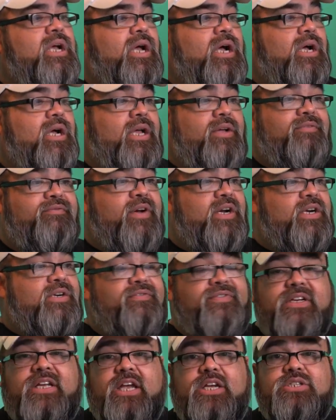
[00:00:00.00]
and
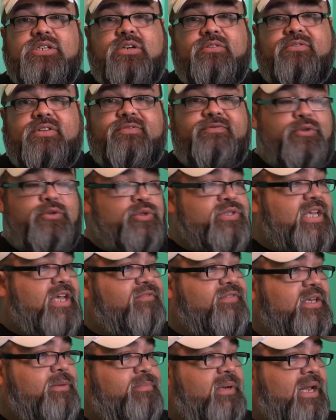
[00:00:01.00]
verification of the food
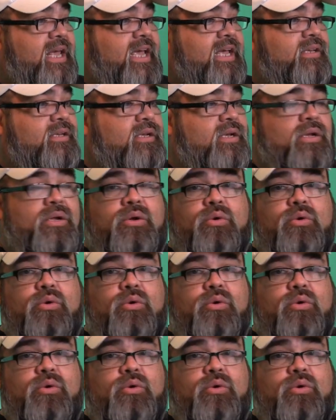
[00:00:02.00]
safety plan,